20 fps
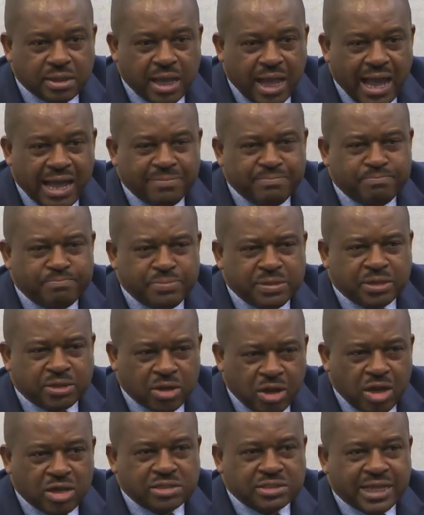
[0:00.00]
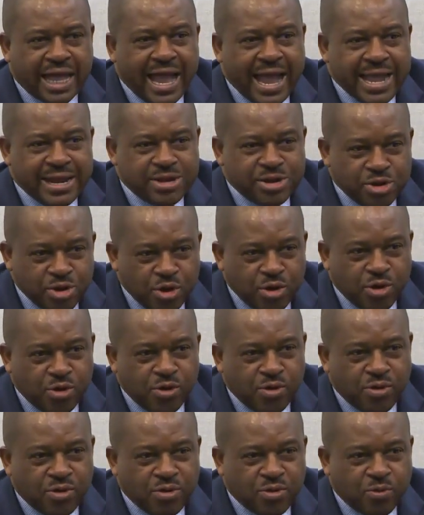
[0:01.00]
And because I
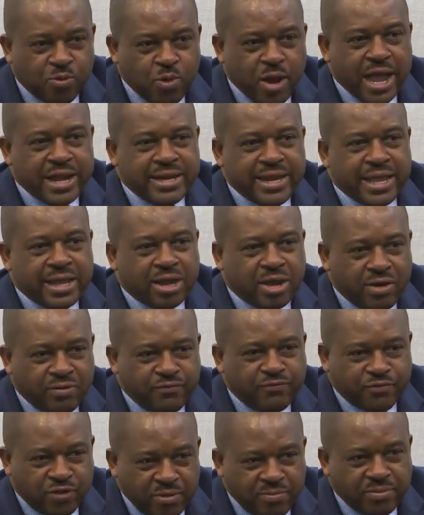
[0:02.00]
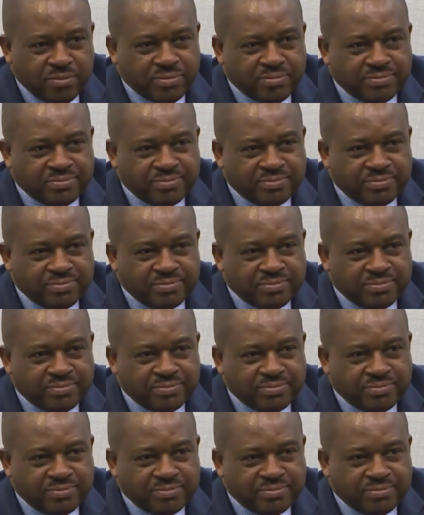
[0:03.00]
know where they come from